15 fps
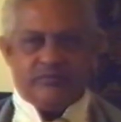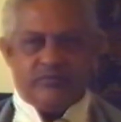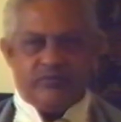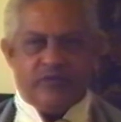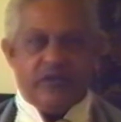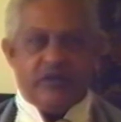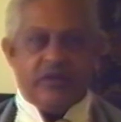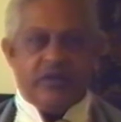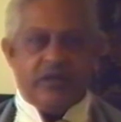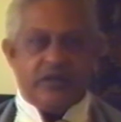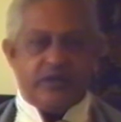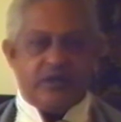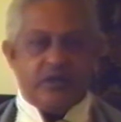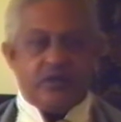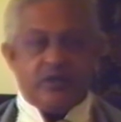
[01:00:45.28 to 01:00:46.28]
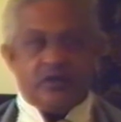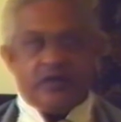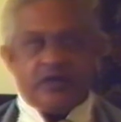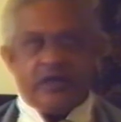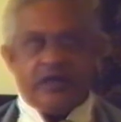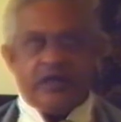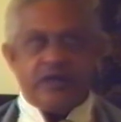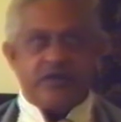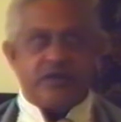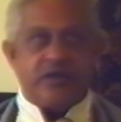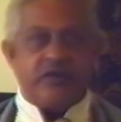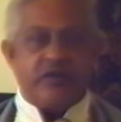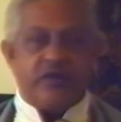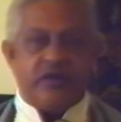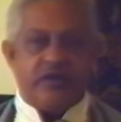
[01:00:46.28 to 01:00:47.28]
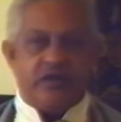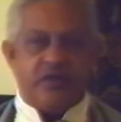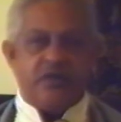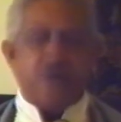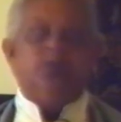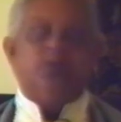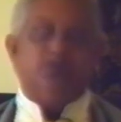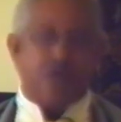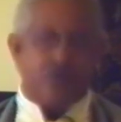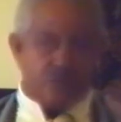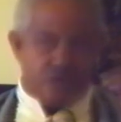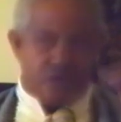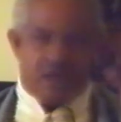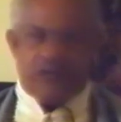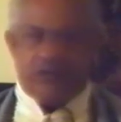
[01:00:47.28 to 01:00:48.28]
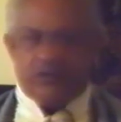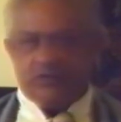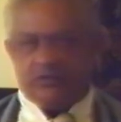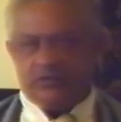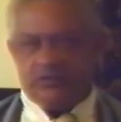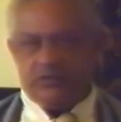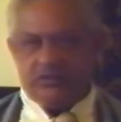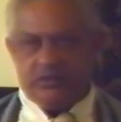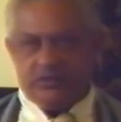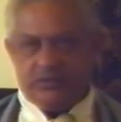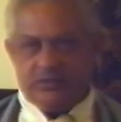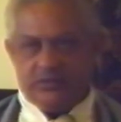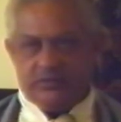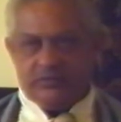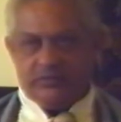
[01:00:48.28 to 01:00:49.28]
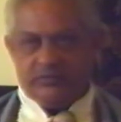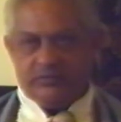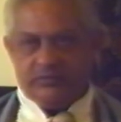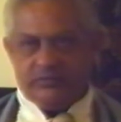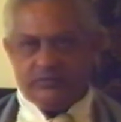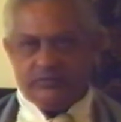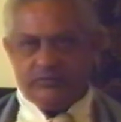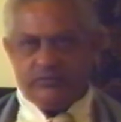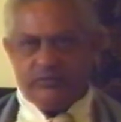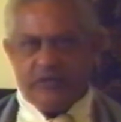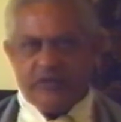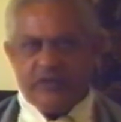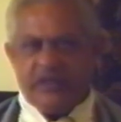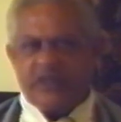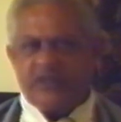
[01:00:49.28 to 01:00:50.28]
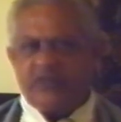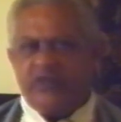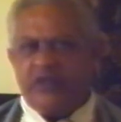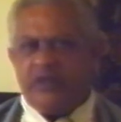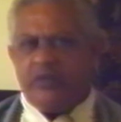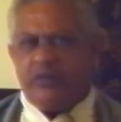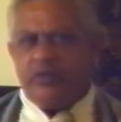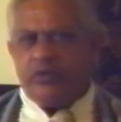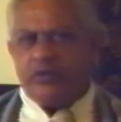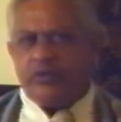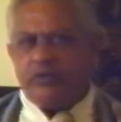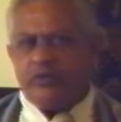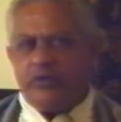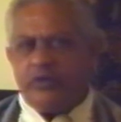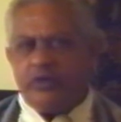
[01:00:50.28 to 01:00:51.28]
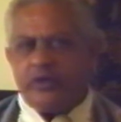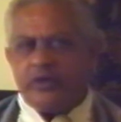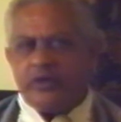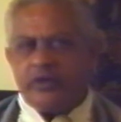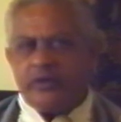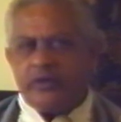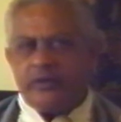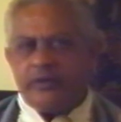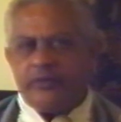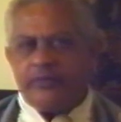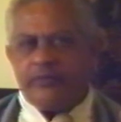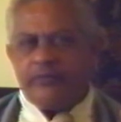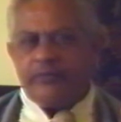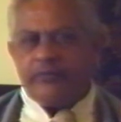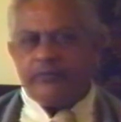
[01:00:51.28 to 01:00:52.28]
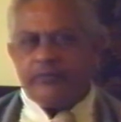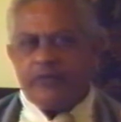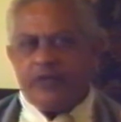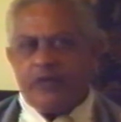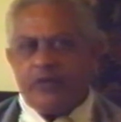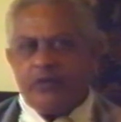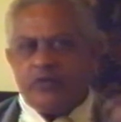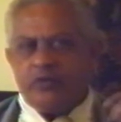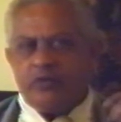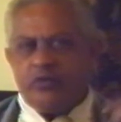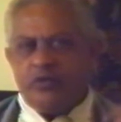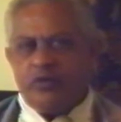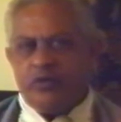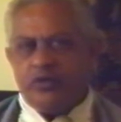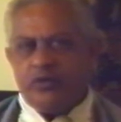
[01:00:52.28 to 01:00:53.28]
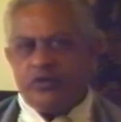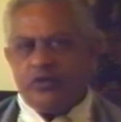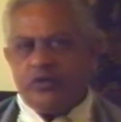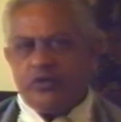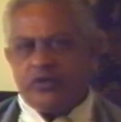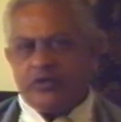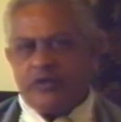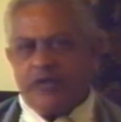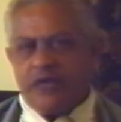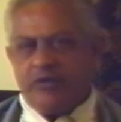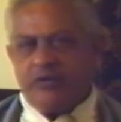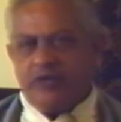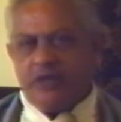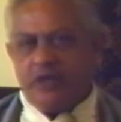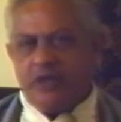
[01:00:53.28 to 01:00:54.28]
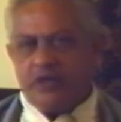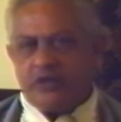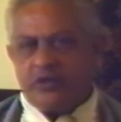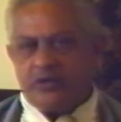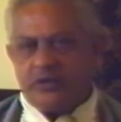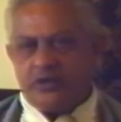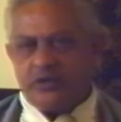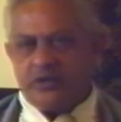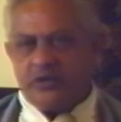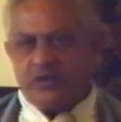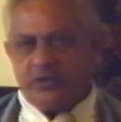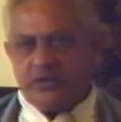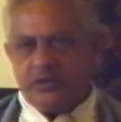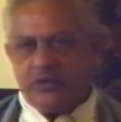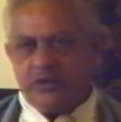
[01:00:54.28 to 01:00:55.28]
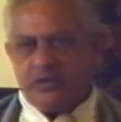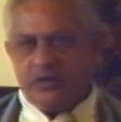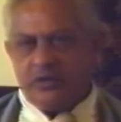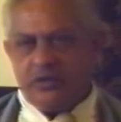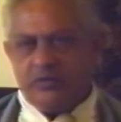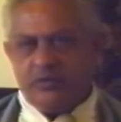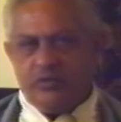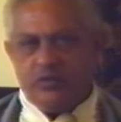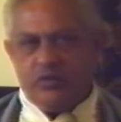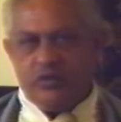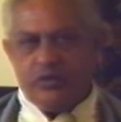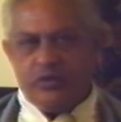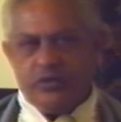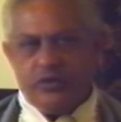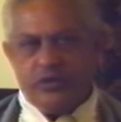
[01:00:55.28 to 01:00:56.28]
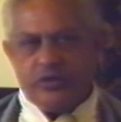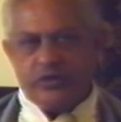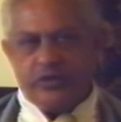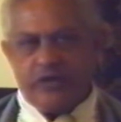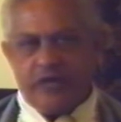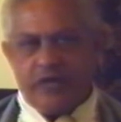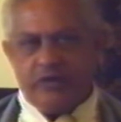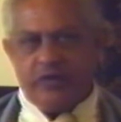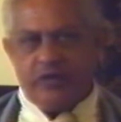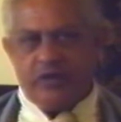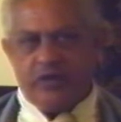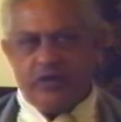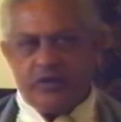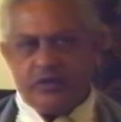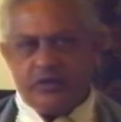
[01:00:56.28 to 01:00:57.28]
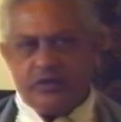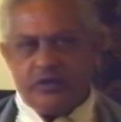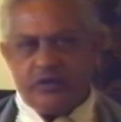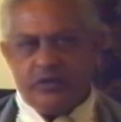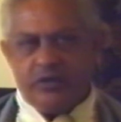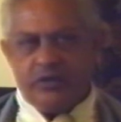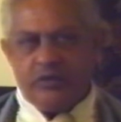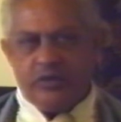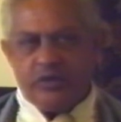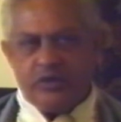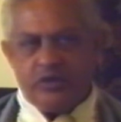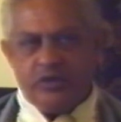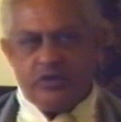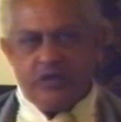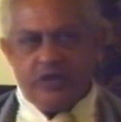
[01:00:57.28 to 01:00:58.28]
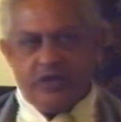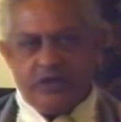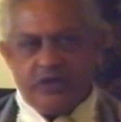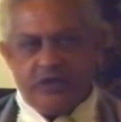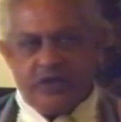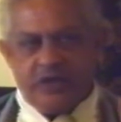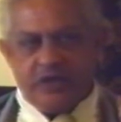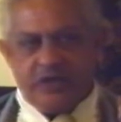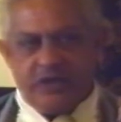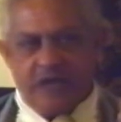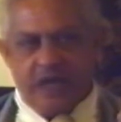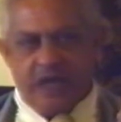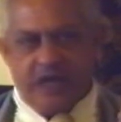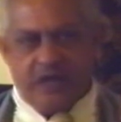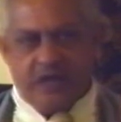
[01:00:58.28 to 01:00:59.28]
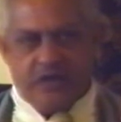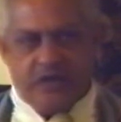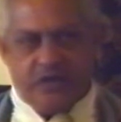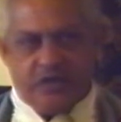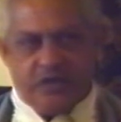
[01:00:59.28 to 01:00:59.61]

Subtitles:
Then they tell God, I surrender, you do now. And that's a very important point. I wish more doors can be locked. More doors can be locked. If you reach that stage